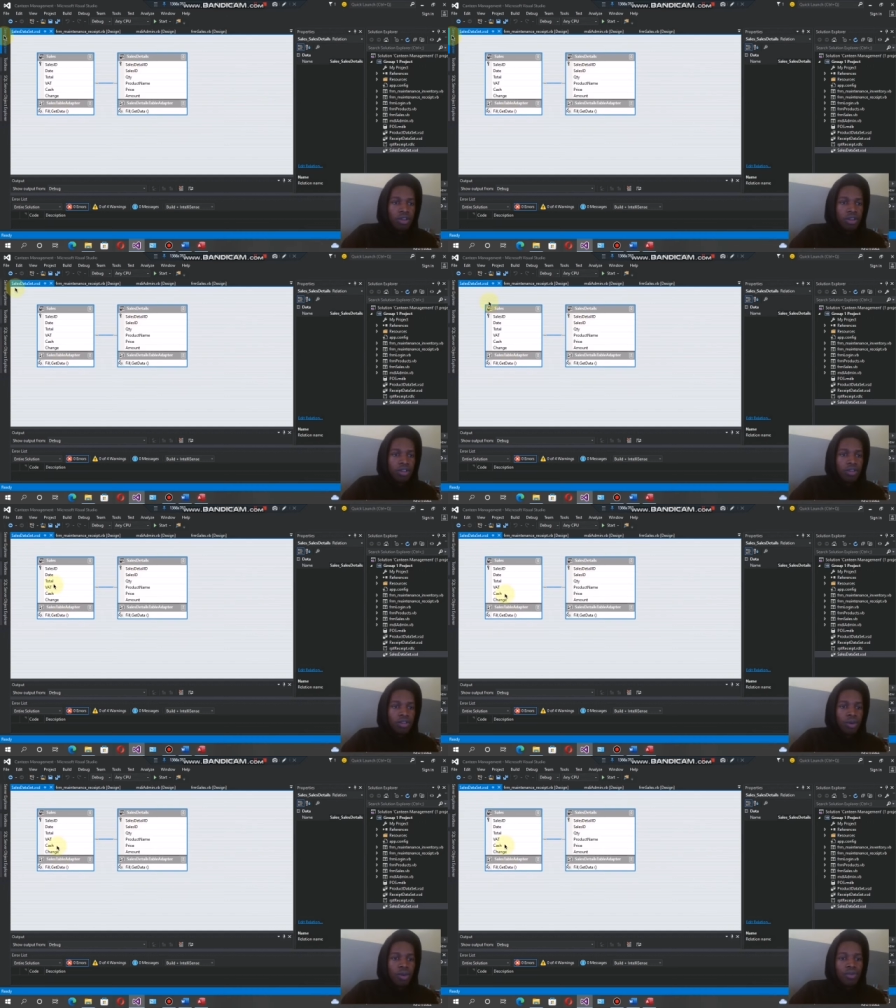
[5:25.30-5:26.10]

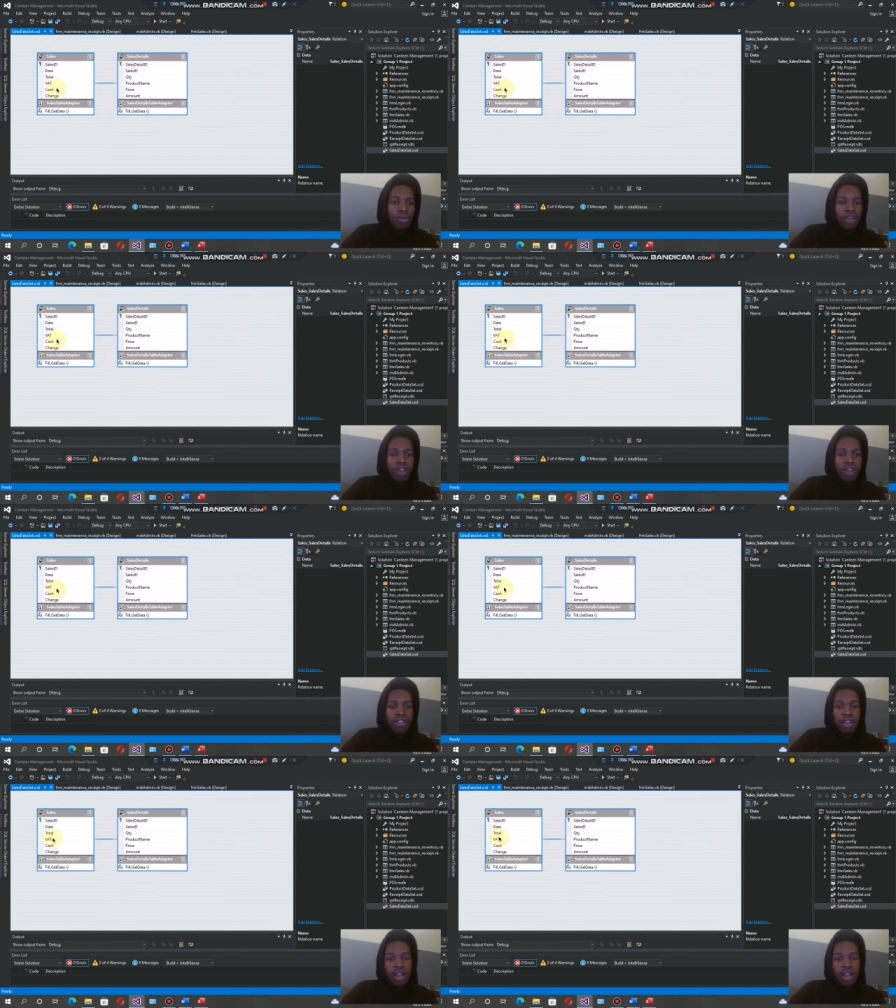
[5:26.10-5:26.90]
So every
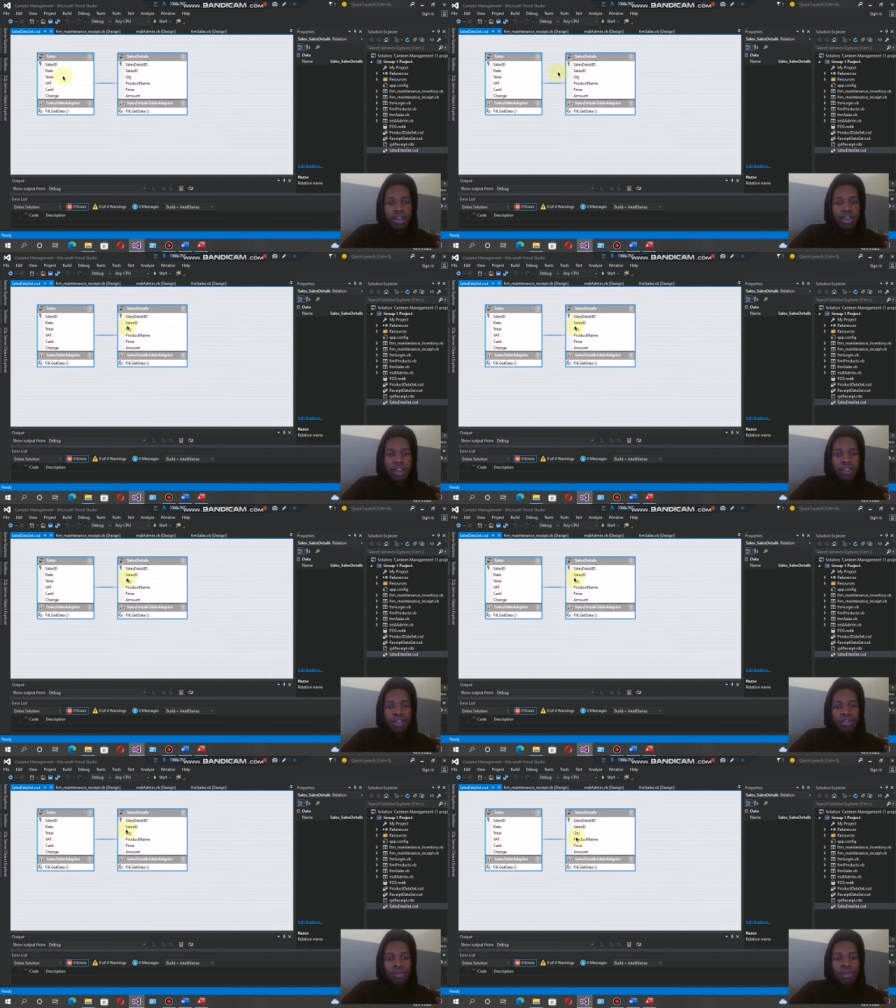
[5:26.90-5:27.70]
SL ID has
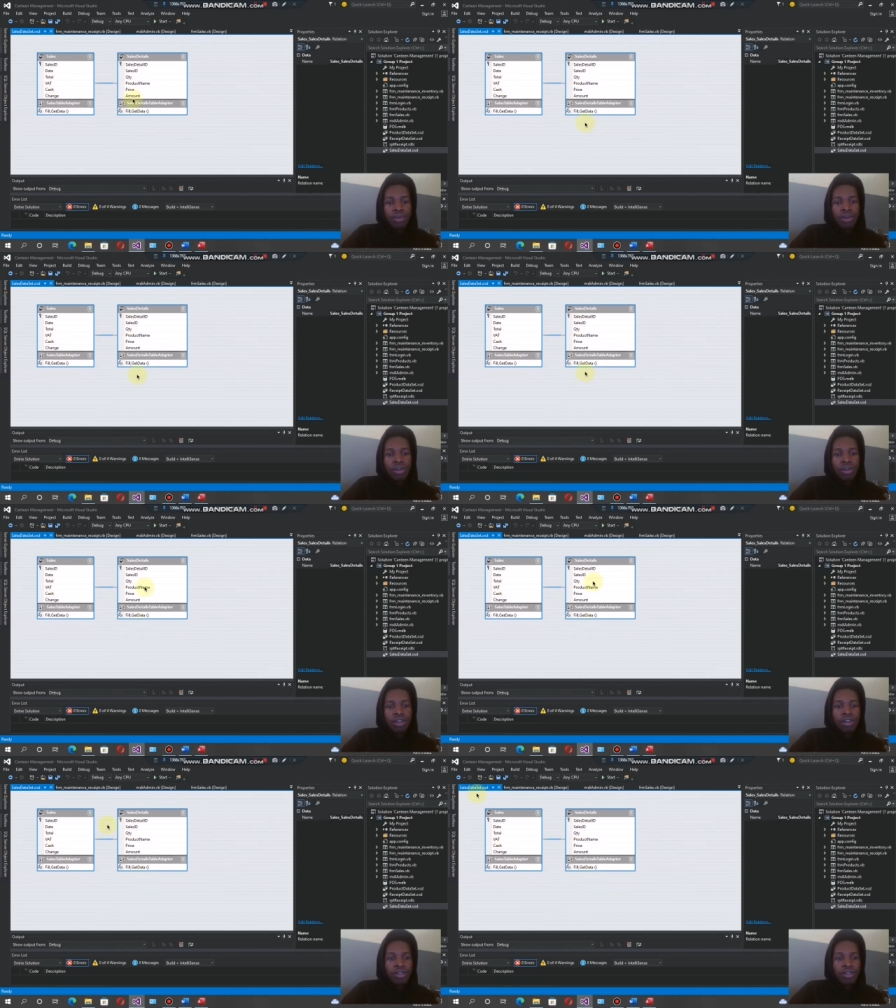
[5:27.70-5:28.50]
to be
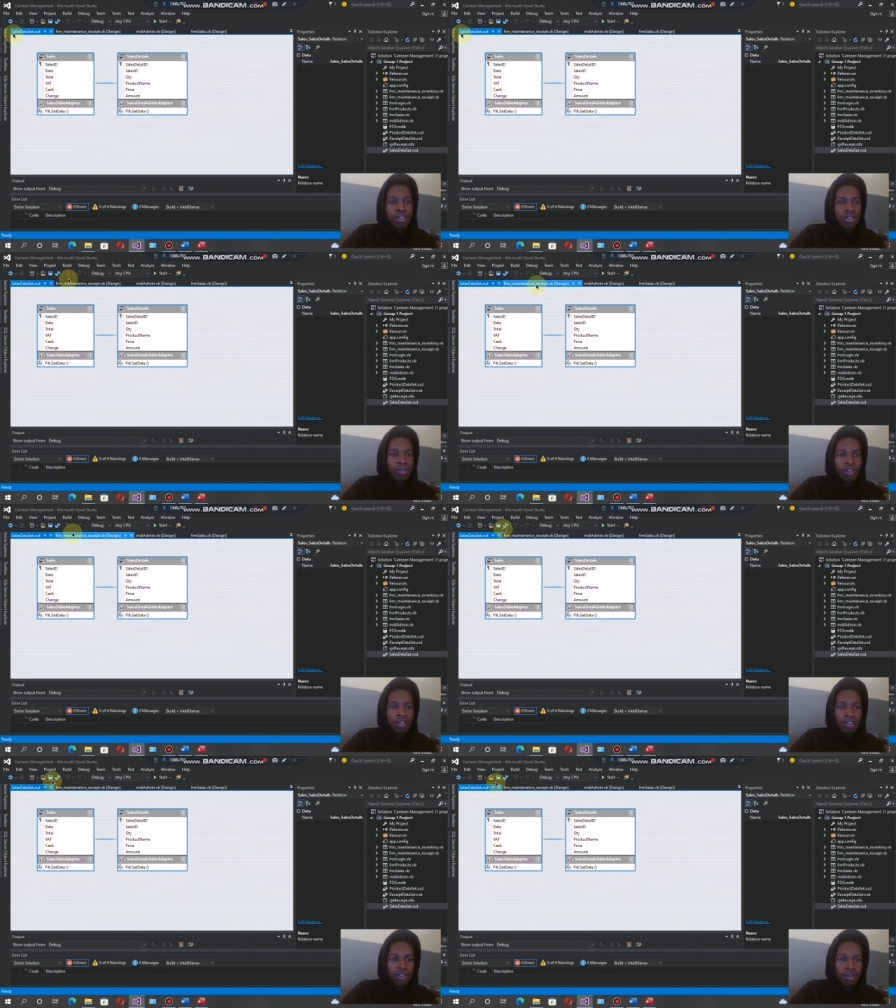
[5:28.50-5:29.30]
recorded to the sales
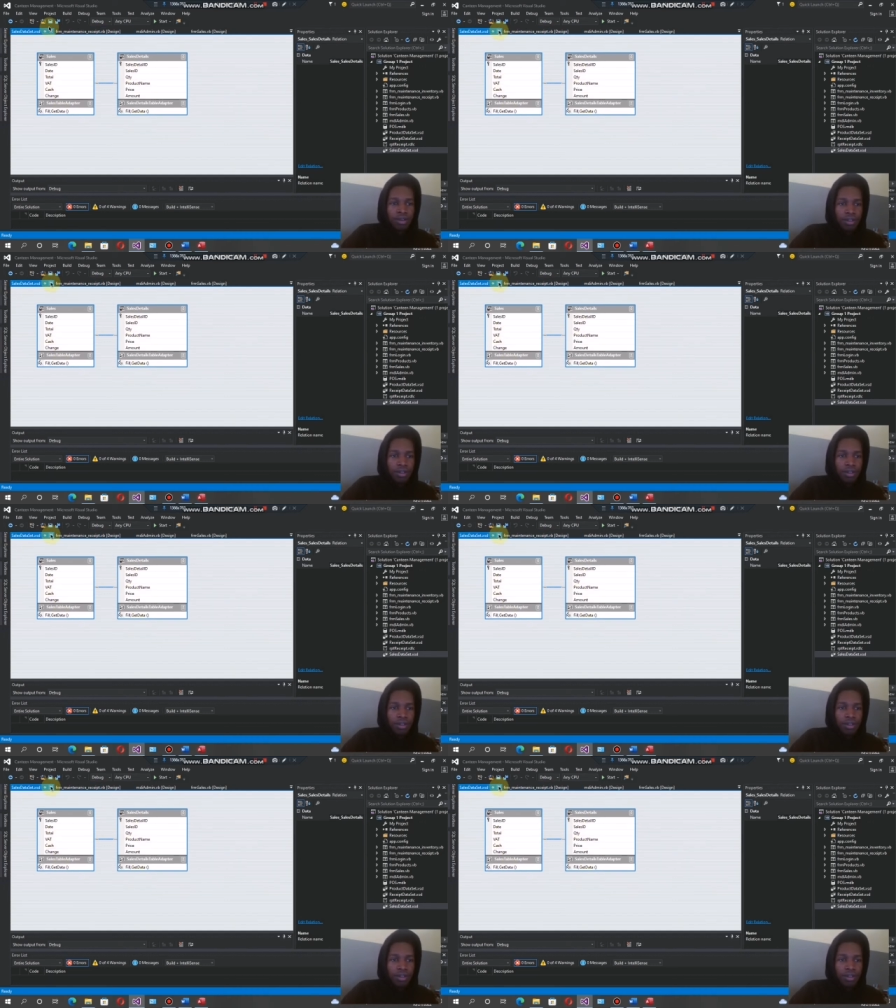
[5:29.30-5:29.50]
detail,